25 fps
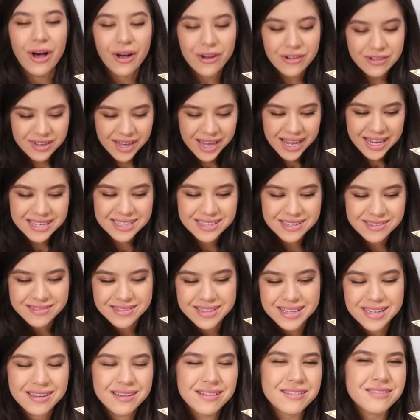Okay, so
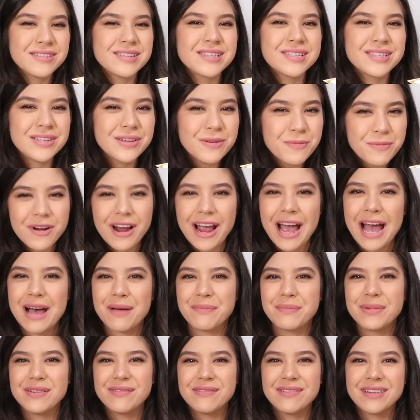Theo is super
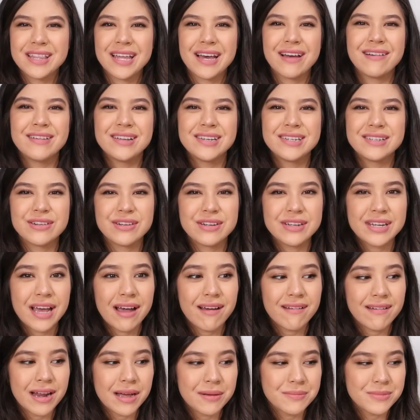happy with how it turned
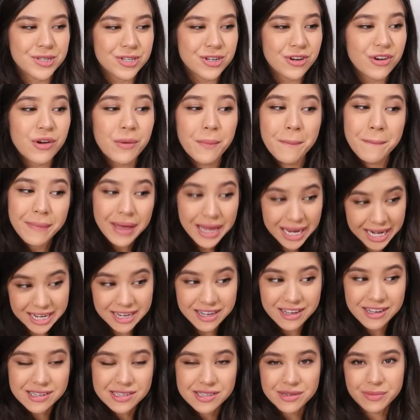out. I'm sure many
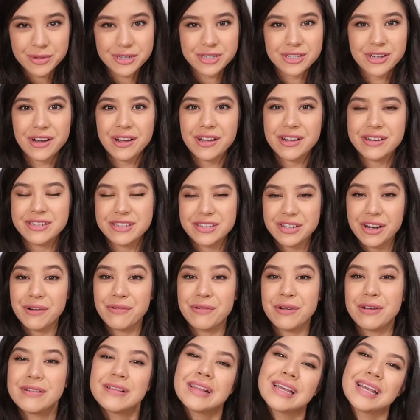customers are going to start
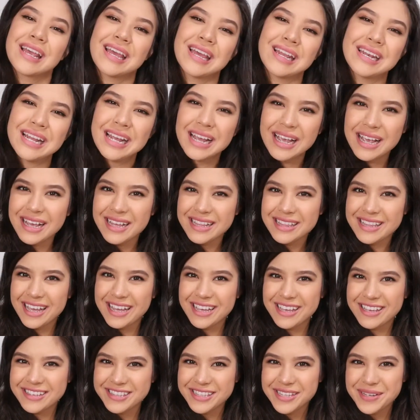rolling in.
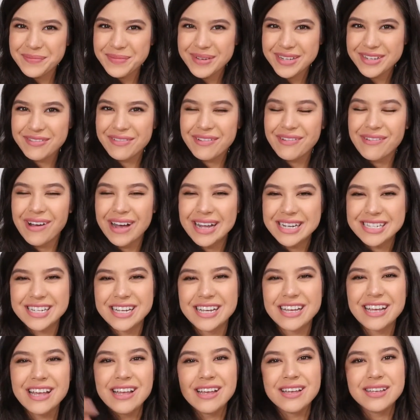Thank you so much for
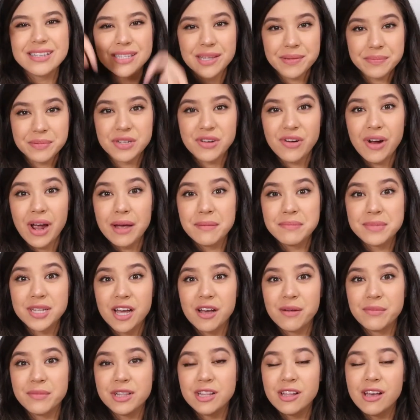watching. Subscribe
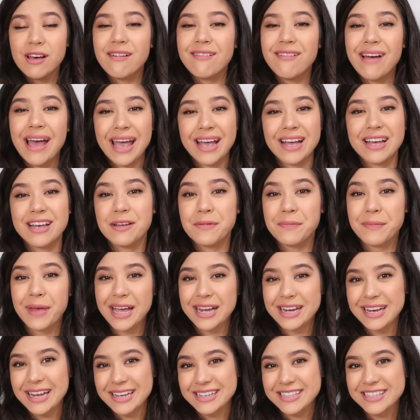down below and come
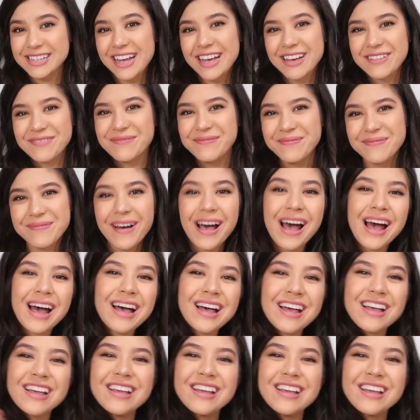back next time. Bye.